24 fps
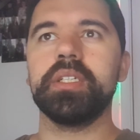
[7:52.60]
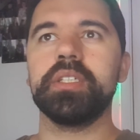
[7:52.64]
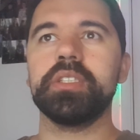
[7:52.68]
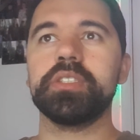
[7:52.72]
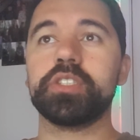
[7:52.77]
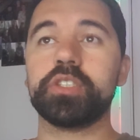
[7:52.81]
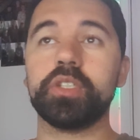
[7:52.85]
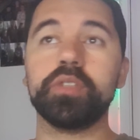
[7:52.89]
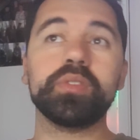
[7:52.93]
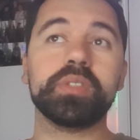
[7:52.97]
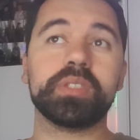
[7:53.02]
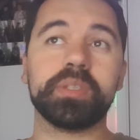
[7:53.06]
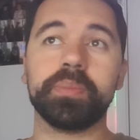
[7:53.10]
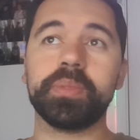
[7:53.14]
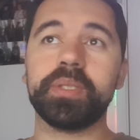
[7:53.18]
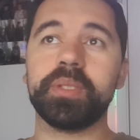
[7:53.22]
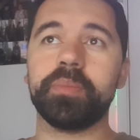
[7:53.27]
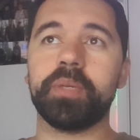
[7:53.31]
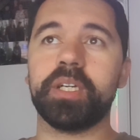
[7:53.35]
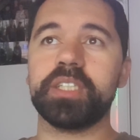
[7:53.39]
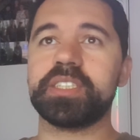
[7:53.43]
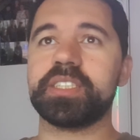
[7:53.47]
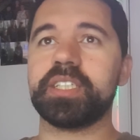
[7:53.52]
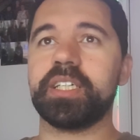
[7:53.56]
Soon to be
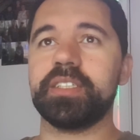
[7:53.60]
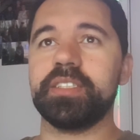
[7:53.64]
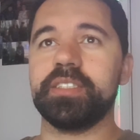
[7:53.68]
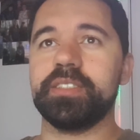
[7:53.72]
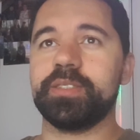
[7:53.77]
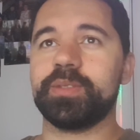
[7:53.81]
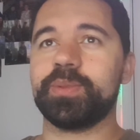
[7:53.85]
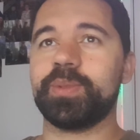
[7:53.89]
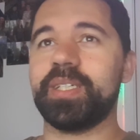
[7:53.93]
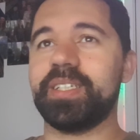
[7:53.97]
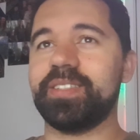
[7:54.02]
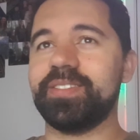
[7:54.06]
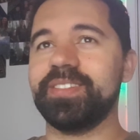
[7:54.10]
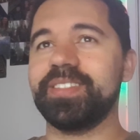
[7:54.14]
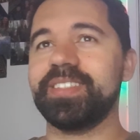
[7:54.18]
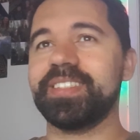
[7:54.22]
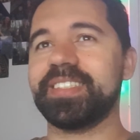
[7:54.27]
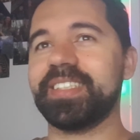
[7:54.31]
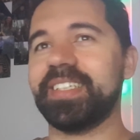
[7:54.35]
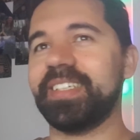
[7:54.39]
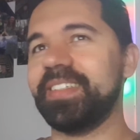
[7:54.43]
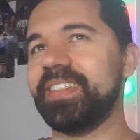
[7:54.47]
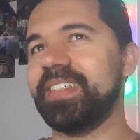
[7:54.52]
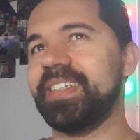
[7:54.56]
my son as well,
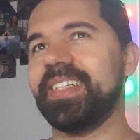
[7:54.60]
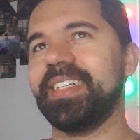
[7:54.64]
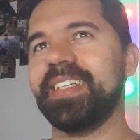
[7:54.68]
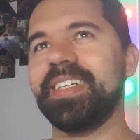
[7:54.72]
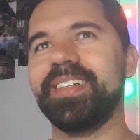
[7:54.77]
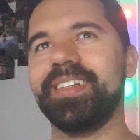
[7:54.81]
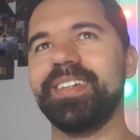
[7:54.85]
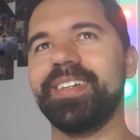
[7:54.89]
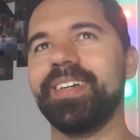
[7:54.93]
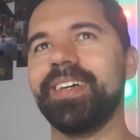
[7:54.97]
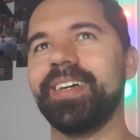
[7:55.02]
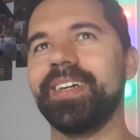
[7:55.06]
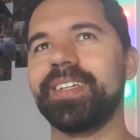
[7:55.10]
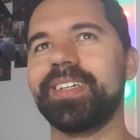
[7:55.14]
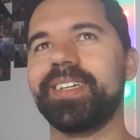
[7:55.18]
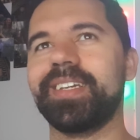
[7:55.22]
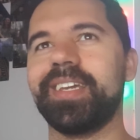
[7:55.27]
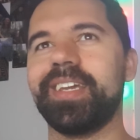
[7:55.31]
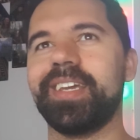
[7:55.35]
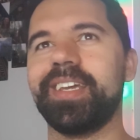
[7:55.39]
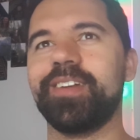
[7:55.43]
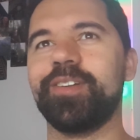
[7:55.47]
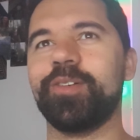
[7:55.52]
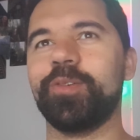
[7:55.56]
so I
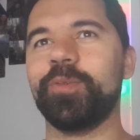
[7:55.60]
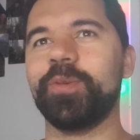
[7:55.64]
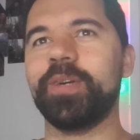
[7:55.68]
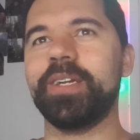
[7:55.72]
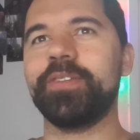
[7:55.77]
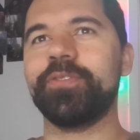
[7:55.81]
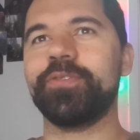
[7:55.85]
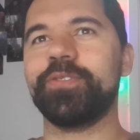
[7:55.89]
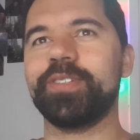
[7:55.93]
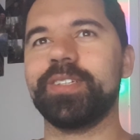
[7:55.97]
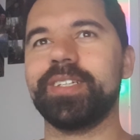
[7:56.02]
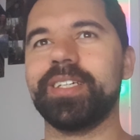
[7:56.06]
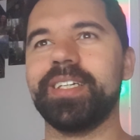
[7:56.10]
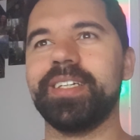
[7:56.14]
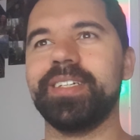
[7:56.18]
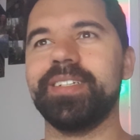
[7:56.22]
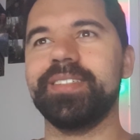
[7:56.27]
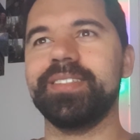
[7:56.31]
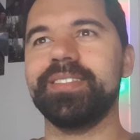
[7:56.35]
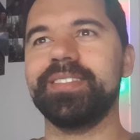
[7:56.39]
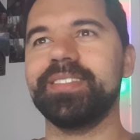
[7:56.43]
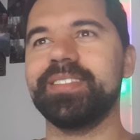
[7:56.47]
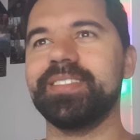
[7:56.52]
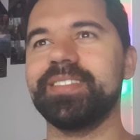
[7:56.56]
cannot wait for that
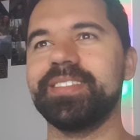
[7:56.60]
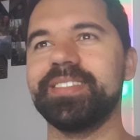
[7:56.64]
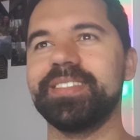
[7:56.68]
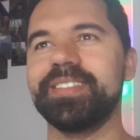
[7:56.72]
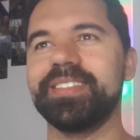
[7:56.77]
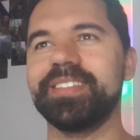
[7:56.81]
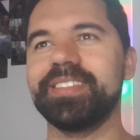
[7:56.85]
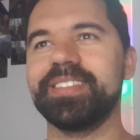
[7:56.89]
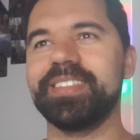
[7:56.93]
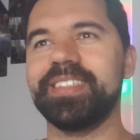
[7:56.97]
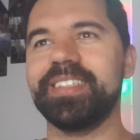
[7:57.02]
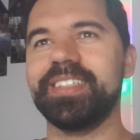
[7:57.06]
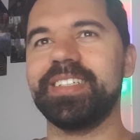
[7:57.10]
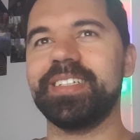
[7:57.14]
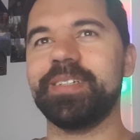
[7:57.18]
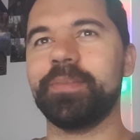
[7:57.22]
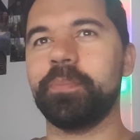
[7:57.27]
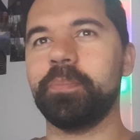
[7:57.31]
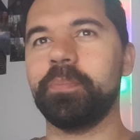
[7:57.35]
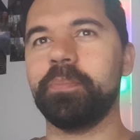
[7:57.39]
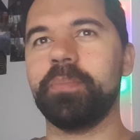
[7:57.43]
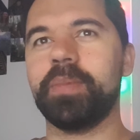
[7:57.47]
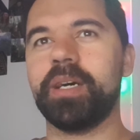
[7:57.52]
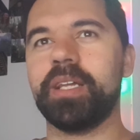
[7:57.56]
in a
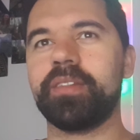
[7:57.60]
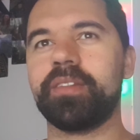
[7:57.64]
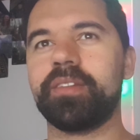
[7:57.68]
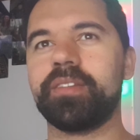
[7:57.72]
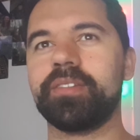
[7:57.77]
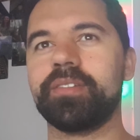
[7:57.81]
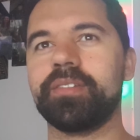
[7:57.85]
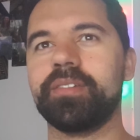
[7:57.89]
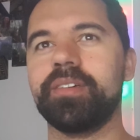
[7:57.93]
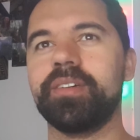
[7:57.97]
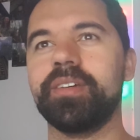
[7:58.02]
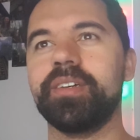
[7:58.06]
month.